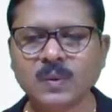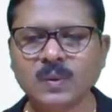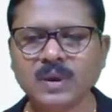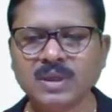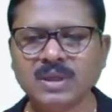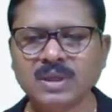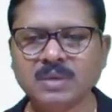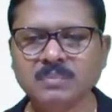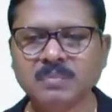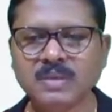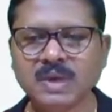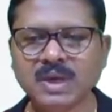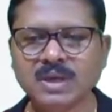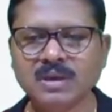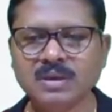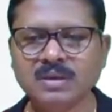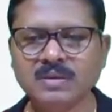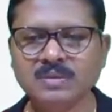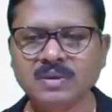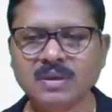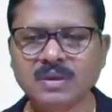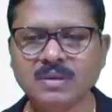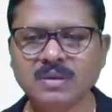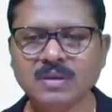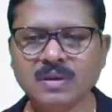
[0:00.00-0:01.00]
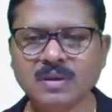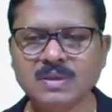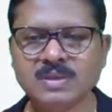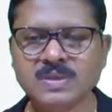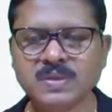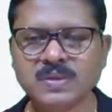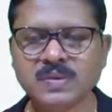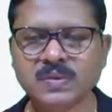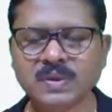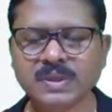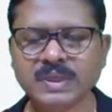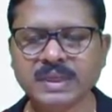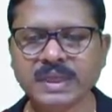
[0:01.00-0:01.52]
When the mirror will
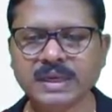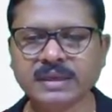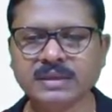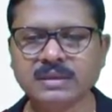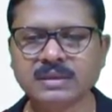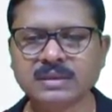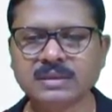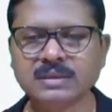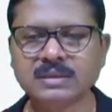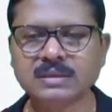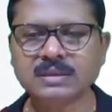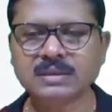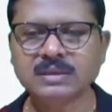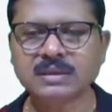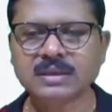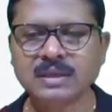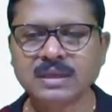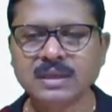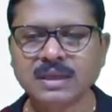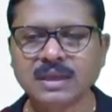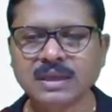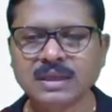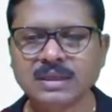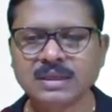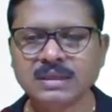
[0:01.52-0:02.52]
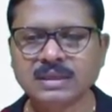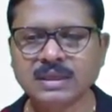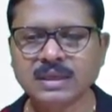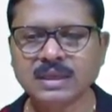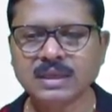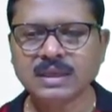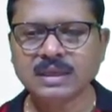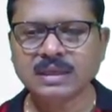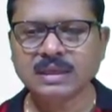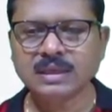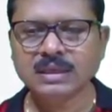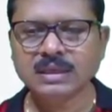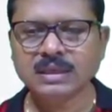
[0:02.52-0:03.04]
also rotate,
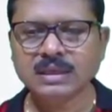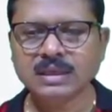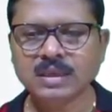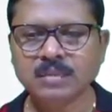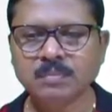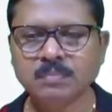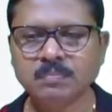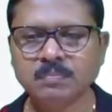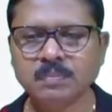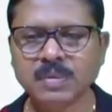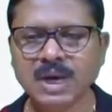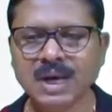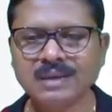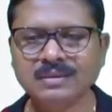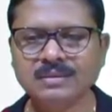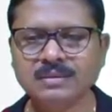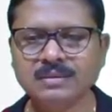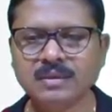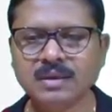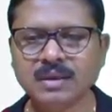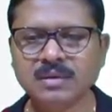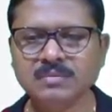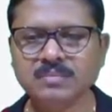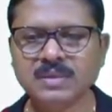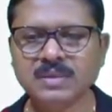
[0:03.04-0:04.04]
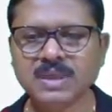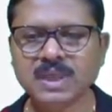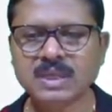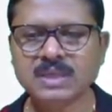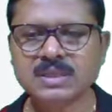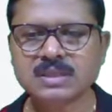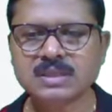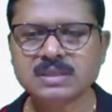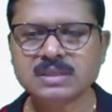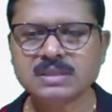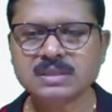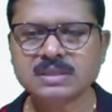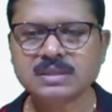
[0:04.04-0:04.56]
the path of
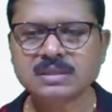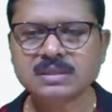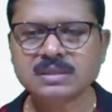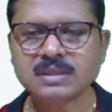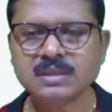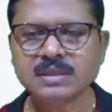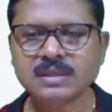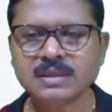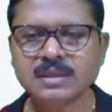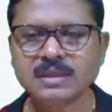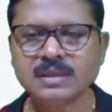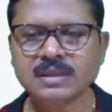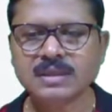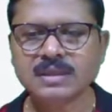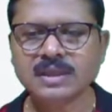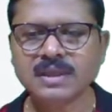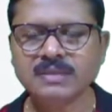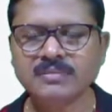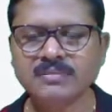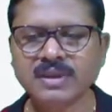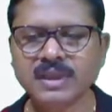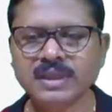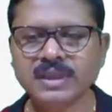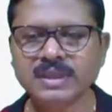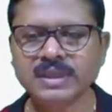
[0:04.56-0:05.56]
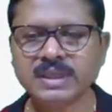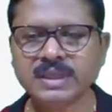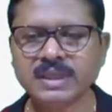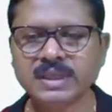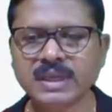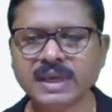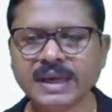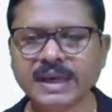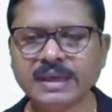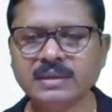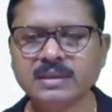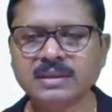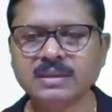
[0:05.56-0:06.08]
this reflected
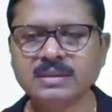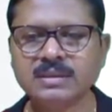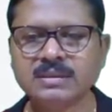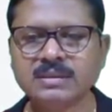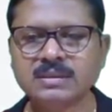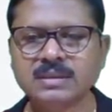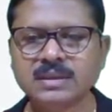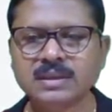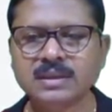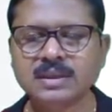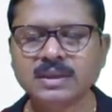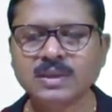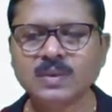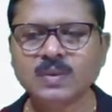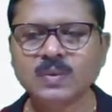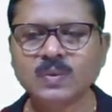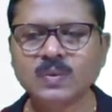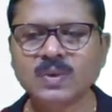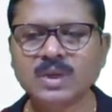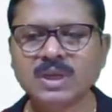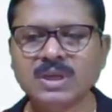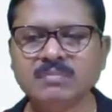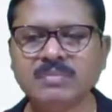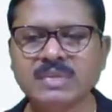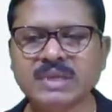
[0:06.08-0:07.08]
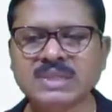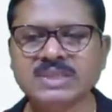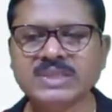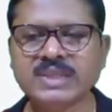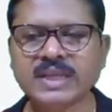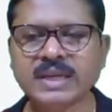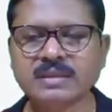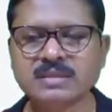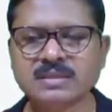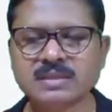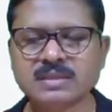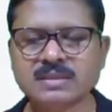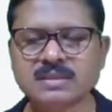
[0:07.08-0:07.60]
light will be
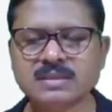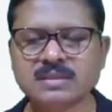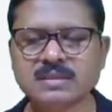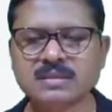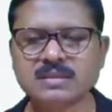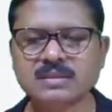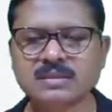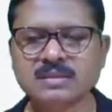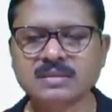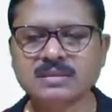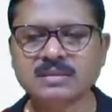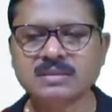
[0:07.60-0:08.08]
changed.